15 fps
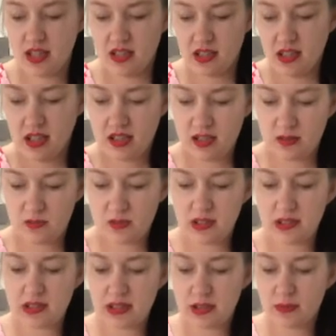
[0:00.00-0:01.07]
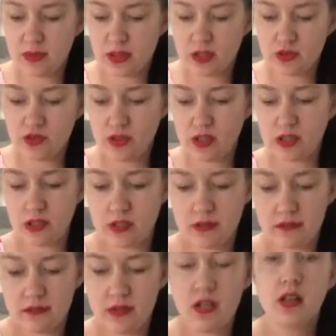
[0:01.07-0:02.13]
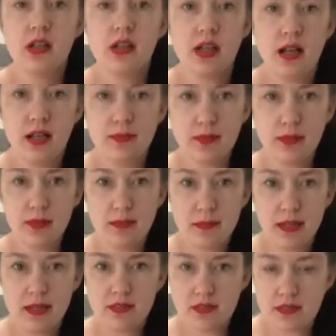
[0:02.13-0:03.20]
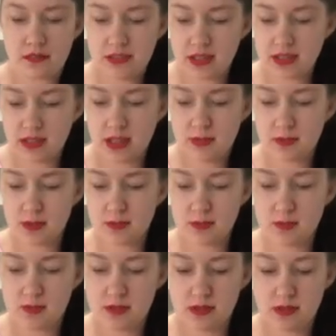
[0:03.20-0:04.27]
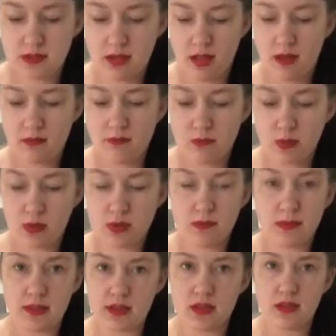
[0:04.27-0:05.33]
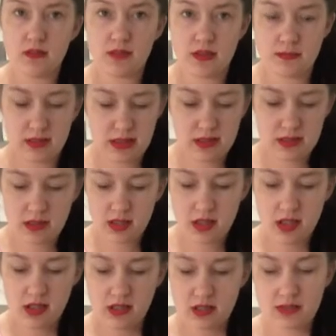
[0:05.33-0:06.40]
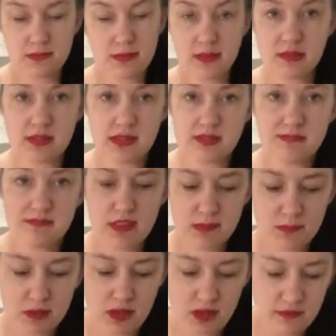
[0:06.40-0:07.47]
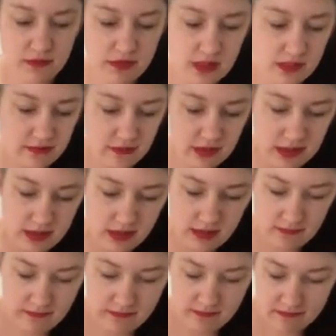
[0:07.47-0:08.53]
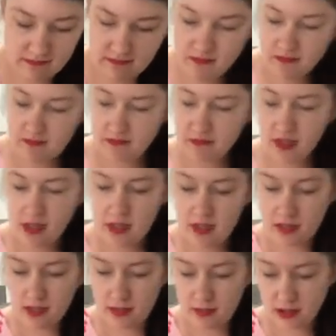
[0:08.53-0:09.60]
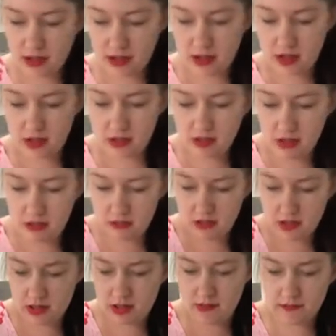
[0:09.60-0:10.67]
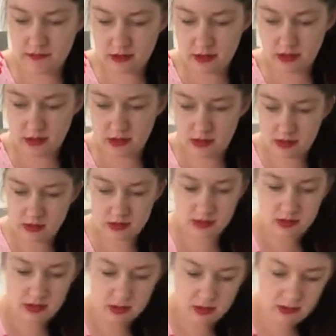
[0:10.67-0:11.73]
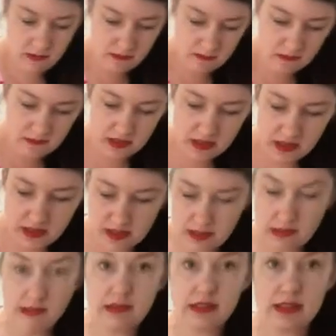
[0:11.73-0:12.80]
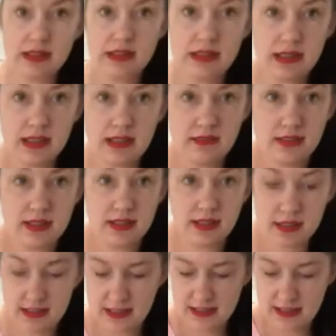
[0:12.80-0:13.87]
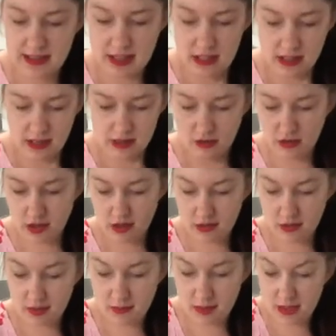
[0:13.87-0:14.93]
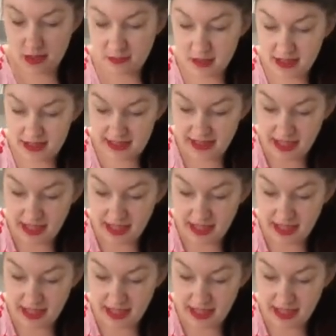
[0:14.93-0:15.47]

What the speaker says: and with the liquid I strained off, I put about 3 tablespoons, poured it back over the mince, just because there's plenty of flavour in there. And I'm just going to generously fill these lettuce leaves. Try not to make a mess.